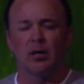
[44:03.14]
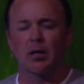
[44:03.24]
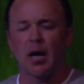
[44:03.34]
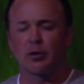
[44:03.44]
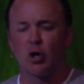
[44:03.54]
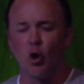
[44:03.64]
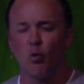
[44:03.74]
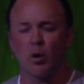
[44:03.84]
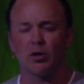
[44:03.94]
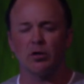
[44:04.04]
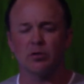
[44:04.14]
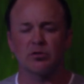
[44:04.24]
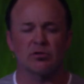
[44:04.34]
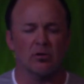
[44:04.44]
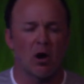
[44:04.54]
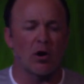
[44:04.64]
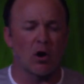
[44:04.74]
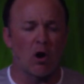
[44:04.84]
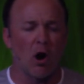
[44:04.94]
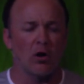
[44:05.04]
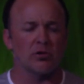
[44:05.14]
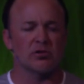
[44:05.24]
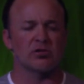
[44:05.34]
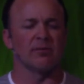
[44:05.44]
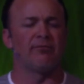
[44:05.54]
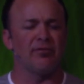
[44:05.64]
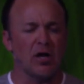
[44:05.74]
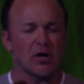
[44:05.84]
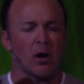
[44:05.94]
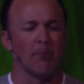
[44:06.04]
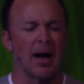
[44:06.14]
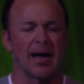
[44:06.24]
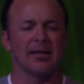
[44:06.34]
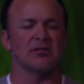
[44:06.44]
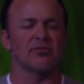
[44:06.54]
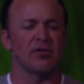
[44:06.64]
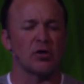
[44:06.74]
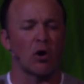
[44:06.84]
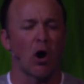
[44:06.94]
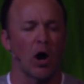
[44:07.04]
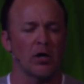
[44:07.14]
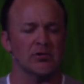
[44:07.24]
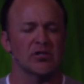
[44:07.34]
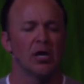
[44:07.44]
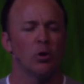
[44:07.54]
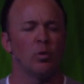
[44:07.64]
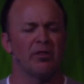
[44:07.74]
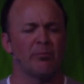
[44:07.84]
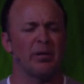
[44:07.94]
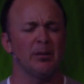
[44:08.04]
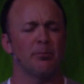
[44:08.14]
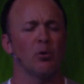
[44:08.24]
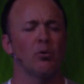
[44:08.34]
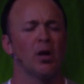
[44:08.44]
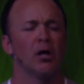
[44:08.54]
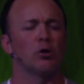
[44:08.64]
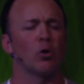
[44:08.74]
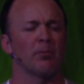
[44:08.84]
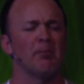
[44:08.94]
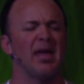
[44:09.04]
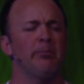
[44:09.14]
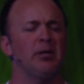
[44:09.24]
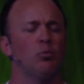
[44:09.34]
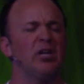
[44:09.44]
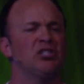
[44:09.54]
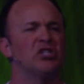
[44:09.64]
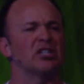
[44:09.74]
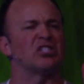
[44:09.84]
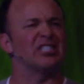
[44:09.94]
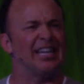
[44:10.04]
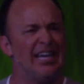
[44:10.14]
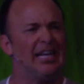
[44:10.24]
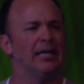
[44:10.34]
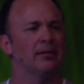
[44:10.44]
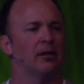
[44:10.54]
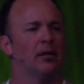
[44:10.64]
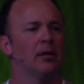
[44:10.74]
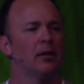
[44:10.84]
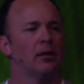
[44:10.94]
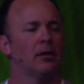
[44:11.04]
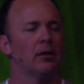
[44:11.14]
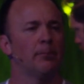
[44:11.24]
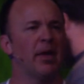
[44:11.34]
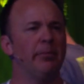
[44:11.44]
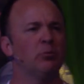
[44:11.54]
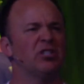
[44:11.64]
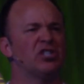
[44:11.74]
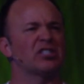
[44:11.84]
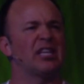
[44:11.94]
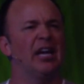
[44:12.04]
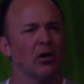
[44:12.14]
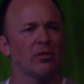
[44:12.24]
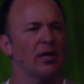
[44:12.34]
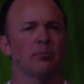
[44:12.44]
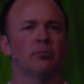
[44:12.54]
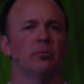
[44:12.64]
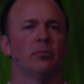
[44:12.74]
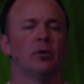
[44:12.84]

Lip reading: God, co-workers on our hearts. Flood our minds, flood our hearts with people. Lord, maybe we just see, maybe we just hear them.